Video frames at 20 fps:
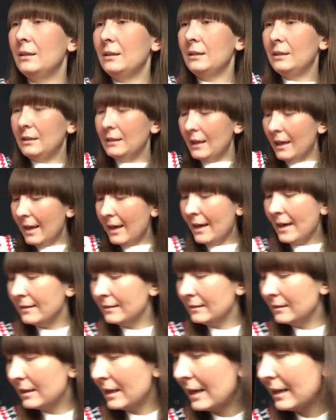yeah,
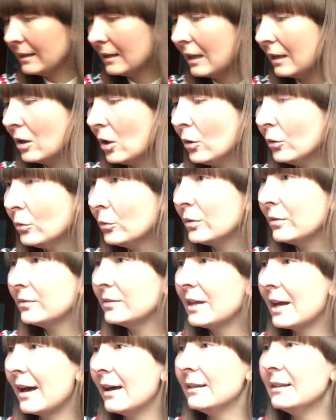and then along with
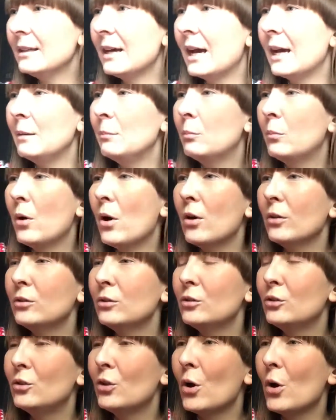that, I
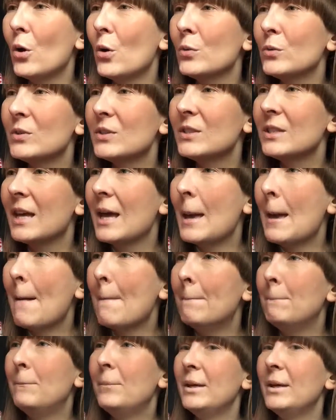bought those
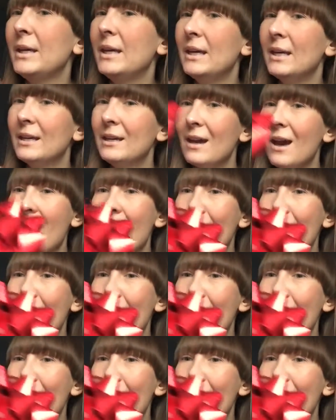big,